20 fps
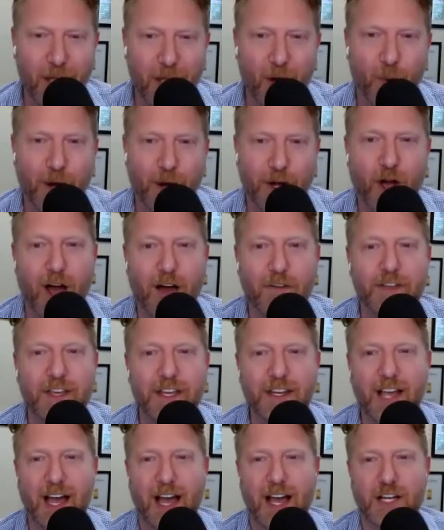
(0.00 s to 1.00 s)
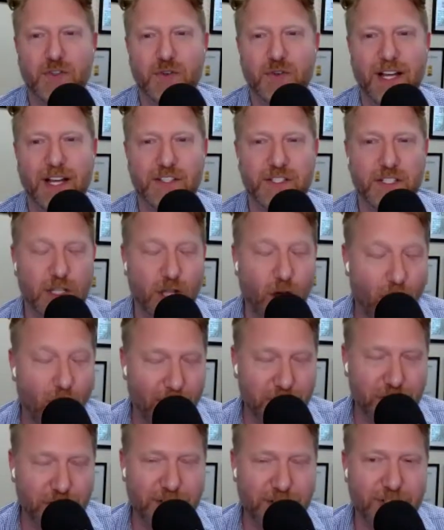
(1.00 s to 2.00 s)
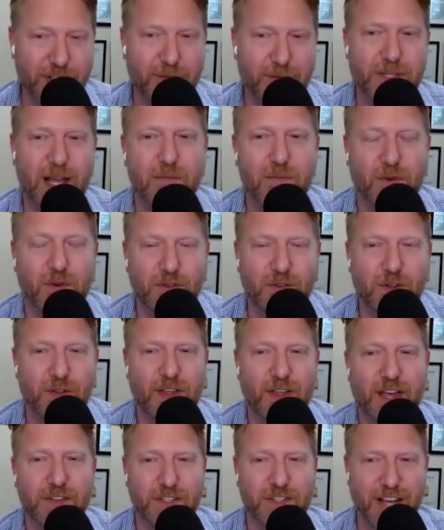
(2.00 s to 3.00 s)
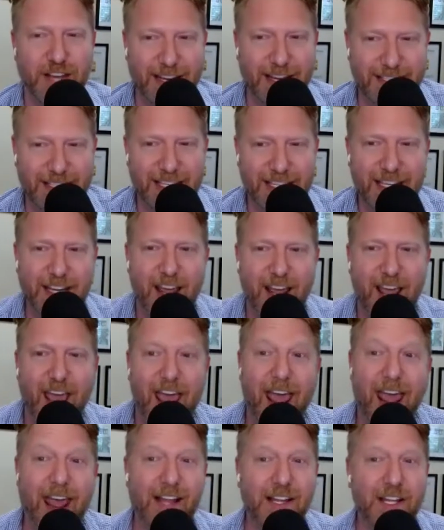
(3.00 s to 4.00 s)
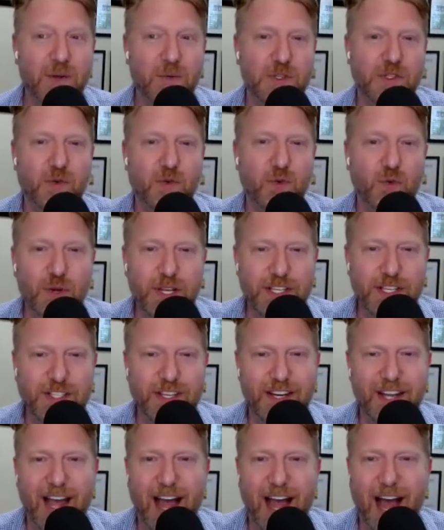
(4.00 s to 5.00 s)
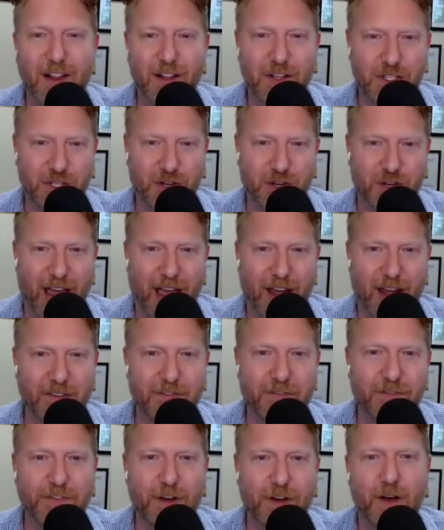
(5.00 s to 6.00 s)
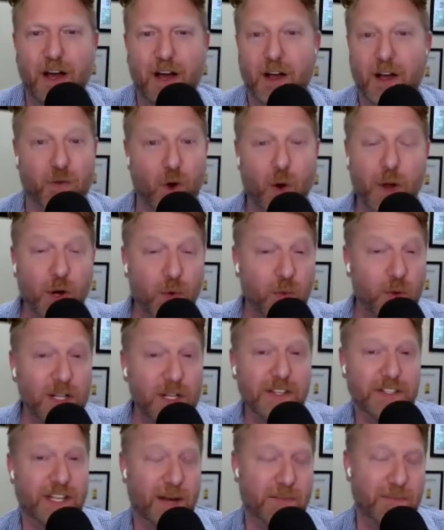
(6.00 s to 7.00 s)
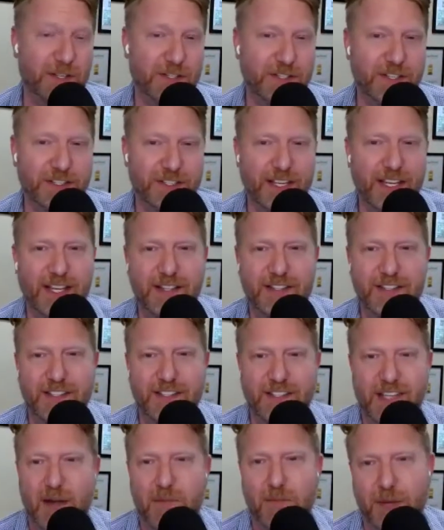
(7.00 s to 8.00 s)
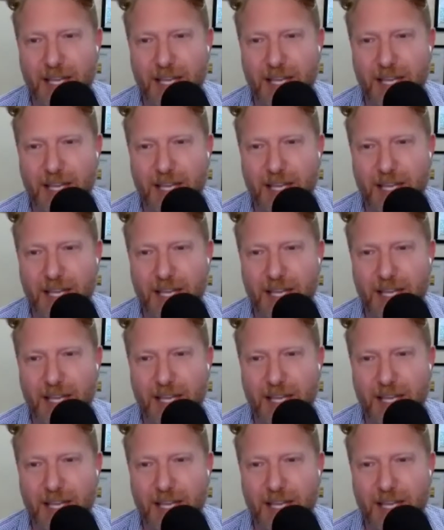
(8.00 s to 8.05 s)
When Coffee and Contracts launched in September of 2019, Haley was a recent college grad f- uh, growing a real estate business in St.